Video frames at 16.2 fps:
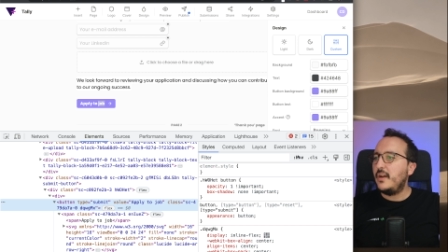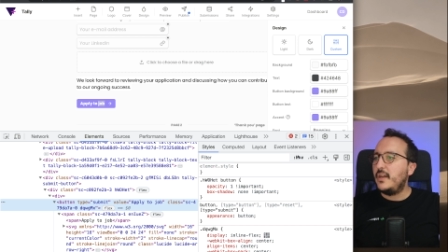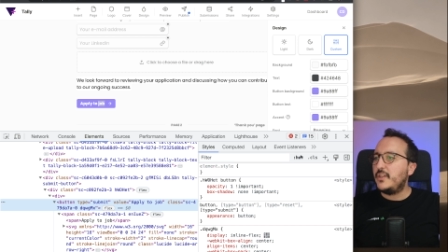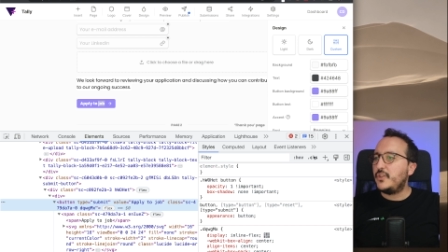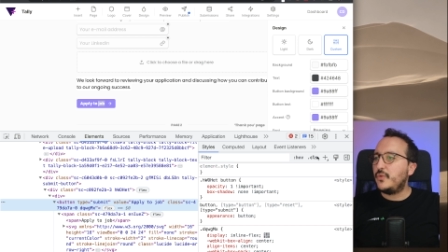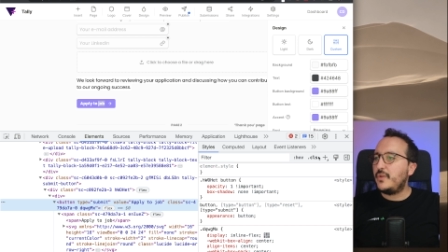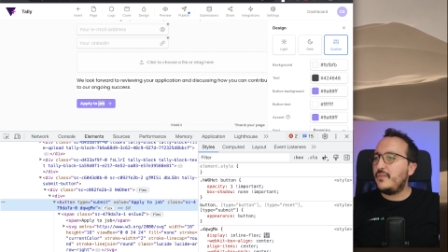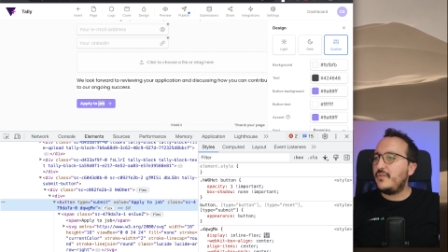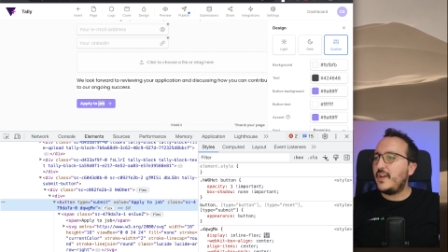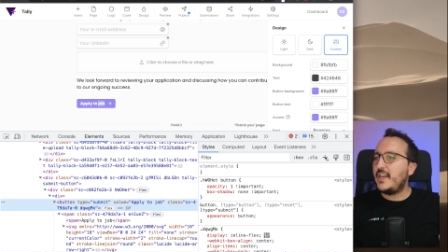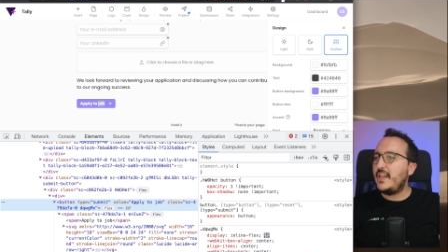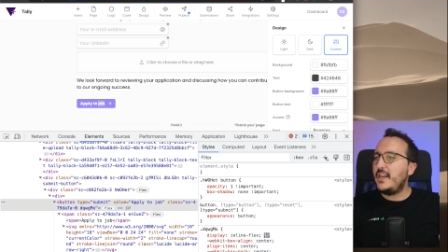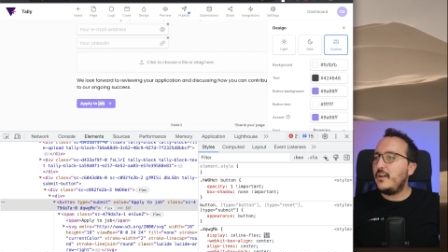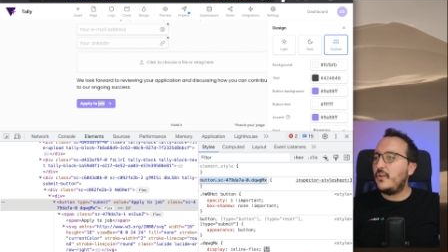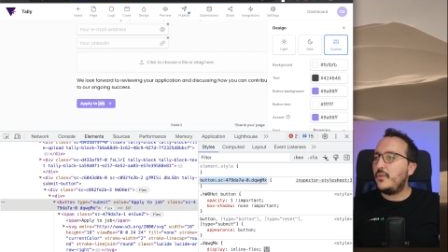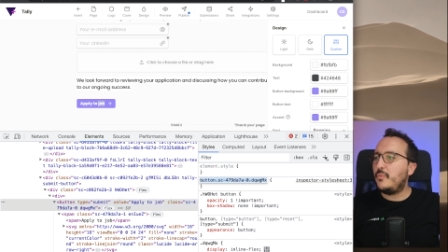So if I
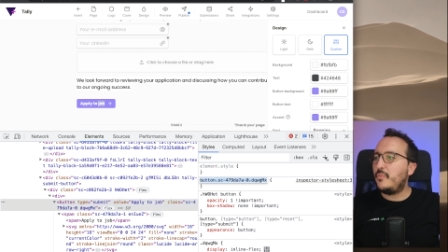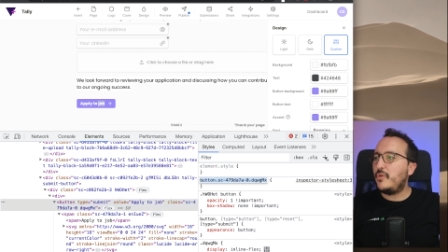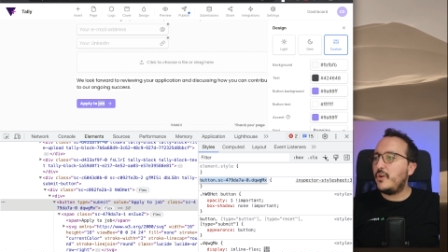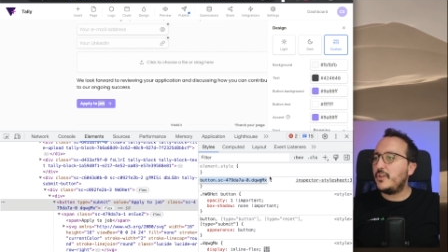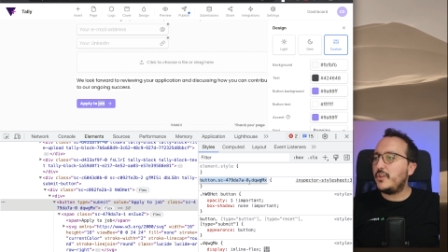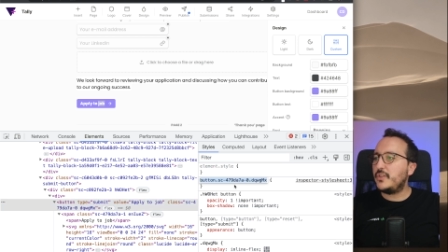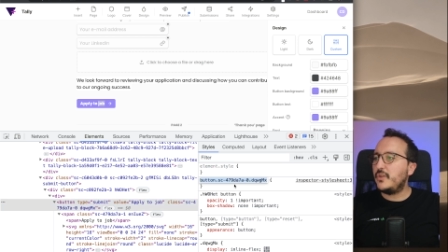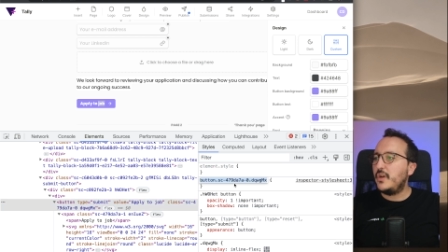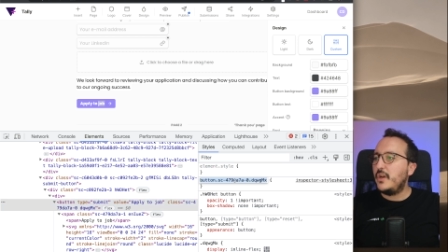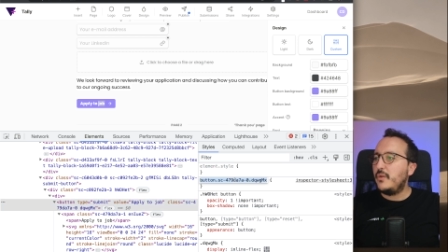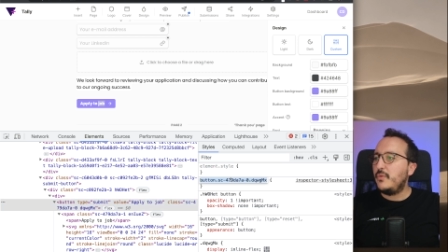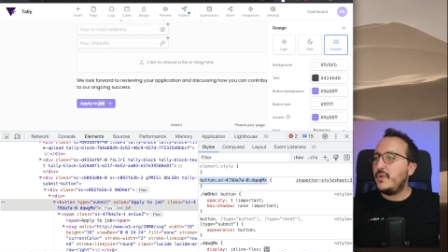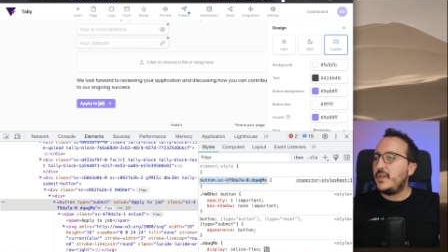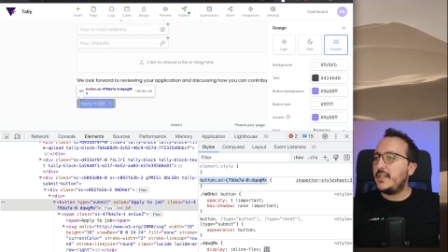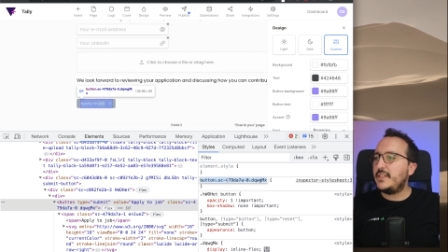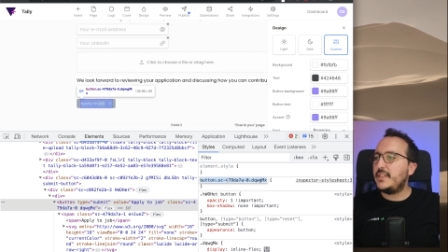click on plus,
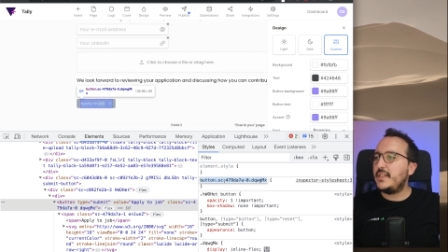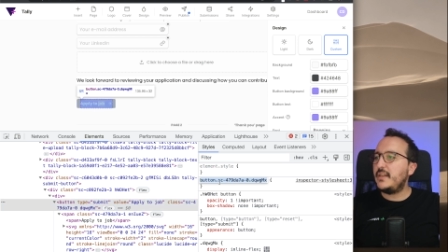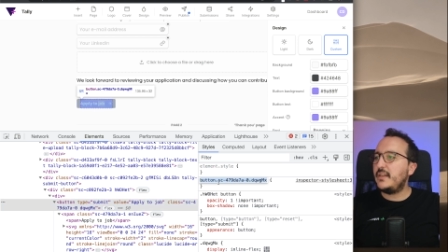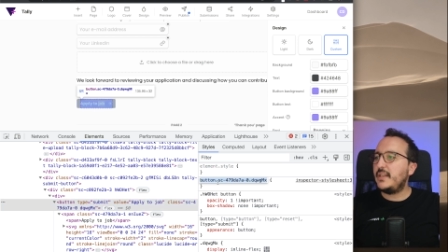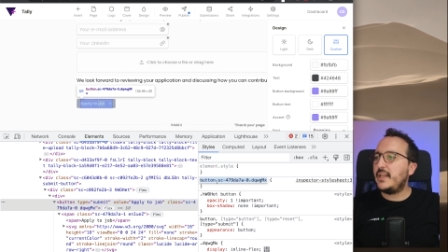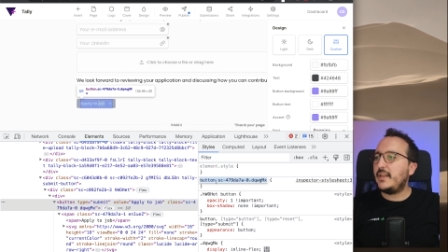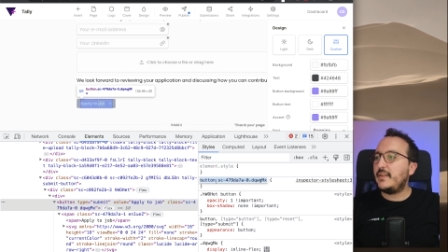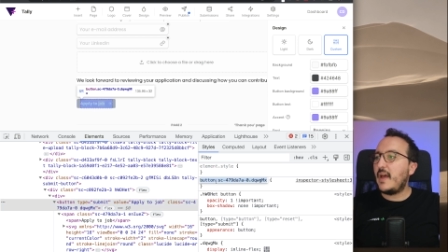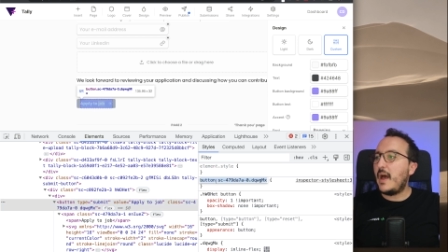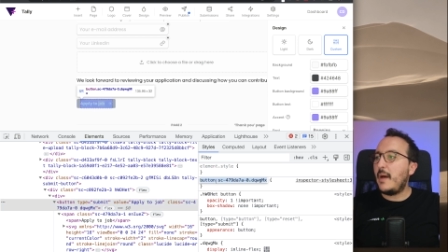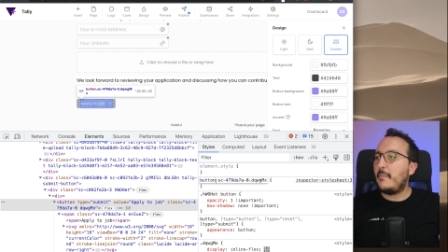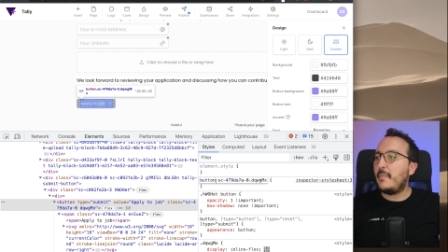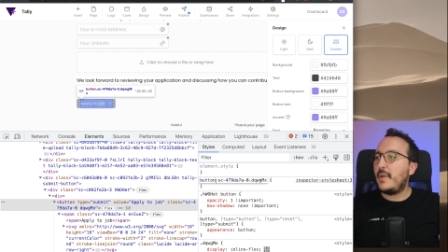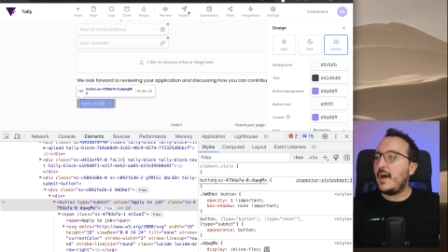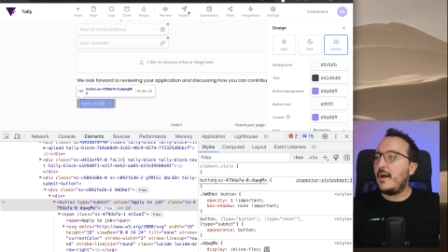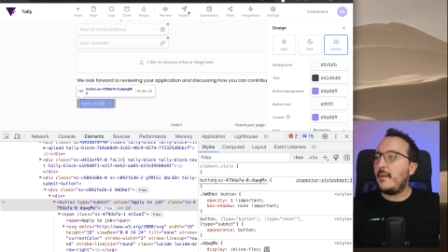we can see that
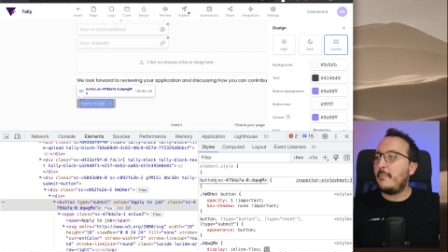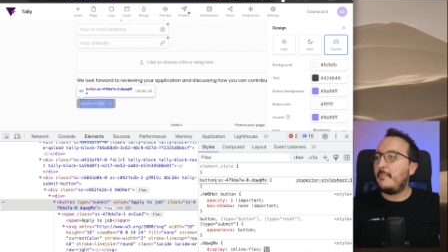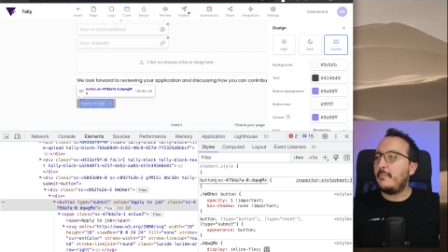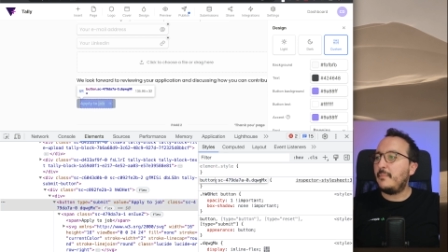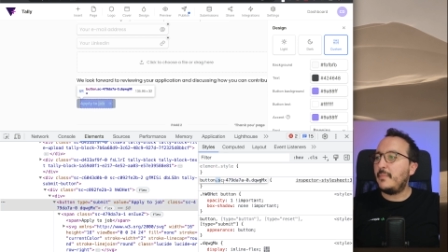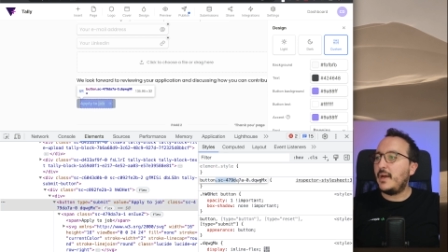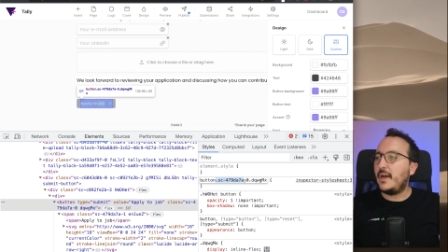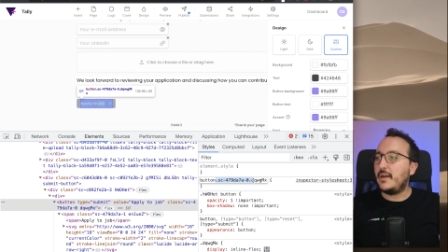I'm, I'm,